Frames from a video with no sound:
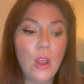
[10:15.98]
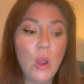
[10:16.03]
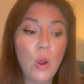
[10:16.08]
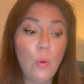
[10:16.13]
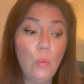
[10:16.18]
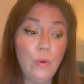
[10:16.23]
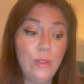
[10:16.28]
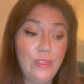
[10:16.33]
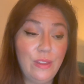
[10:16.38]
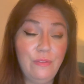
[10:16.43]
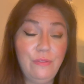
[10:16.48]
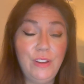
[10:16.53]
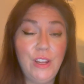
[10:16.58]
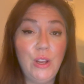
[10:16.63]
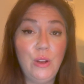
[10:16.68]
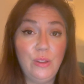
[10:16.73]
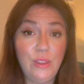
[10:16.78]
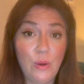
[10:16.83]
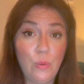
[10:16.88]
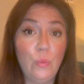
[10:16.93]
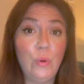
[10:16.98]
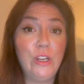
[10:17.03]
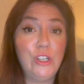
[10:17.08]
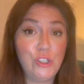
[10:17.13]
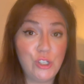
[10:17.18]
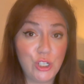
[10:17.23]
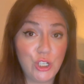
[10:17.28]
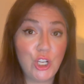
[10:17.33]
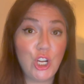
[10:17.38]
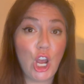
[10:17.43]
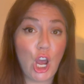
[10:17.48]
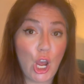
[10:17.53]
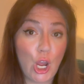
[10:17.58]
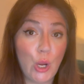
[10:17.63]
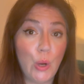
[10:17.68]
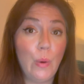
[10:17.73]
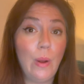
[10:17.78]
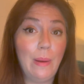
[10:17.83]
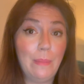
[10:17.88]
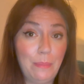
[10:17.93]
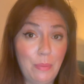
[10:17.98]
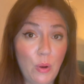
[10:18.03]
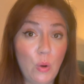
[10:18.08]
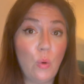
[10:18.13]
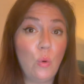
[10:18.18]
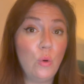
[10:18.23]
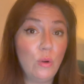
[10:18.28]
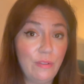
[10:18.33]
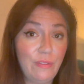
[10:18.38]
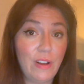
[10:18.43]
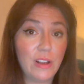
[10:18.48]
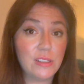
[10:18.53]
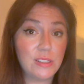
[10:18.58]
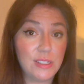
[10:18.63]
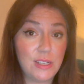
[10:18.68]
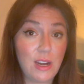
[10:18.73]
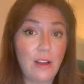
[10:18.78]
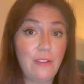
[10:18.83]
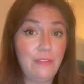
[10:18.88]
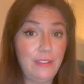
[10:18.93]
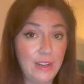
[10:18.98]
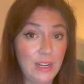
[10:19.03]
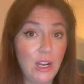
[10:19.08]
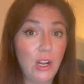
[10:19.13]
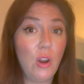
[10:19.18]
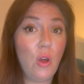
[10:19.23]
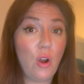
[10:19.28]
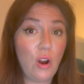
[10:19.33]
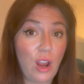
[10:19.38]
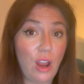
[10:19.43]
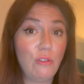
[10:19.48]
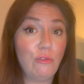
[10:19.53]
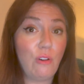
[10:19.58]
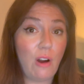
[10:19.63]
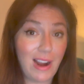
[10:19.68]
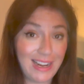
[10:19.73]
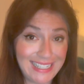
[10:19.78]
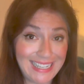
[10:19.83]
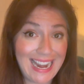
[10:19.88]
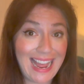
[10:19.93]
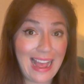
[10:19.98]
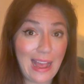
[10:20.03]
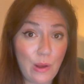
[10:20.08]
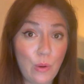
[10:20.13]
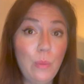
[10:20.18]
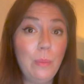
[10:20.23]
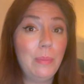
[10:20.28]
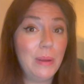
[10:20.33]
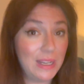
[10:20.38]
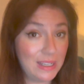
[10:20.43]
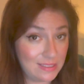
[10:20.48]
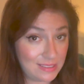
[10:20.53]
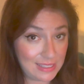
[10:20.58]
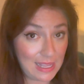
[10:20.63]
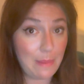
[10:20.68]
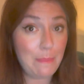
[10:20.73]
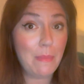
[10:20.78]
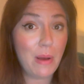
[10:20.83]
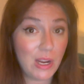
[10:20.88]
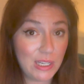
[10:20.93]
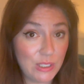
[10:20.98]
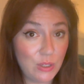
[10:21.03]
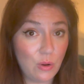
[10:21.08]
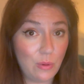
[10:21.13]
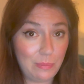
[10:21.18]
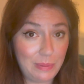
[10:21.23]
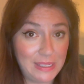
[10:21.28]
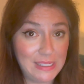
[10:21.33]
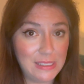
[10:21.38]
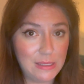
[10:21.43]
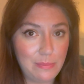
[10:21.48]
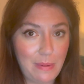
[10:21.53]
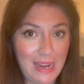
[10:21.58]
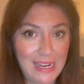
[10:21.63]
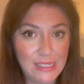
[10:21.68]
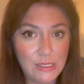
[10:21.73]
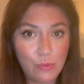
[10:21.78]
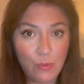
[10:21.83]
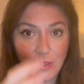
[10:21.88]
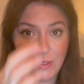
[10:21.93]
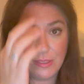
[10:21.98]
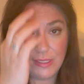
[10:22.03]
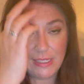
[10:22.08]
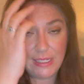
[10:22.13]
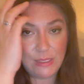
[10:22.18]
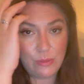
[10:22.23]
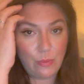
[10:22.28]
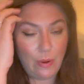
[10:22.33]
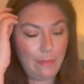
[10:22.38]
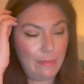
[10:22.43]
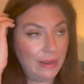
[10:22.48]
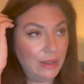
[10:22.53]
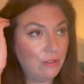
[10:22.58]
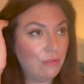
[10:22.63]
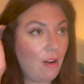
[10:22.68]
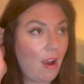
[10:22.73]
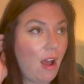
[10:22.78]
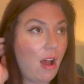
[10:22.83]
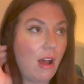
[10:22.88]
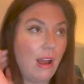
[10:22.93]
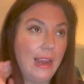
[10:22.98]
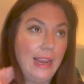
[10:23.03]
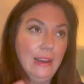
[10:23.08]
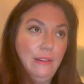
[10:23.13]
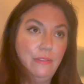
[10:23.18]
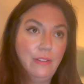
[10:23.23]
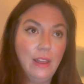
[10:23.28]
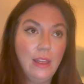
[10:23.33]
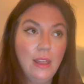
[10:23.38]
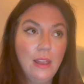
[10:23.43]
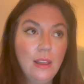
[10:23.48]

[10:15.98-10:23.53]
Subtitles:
with the view that we should go and put all of our stuff in a locker right now because there might not be space once these women arrive.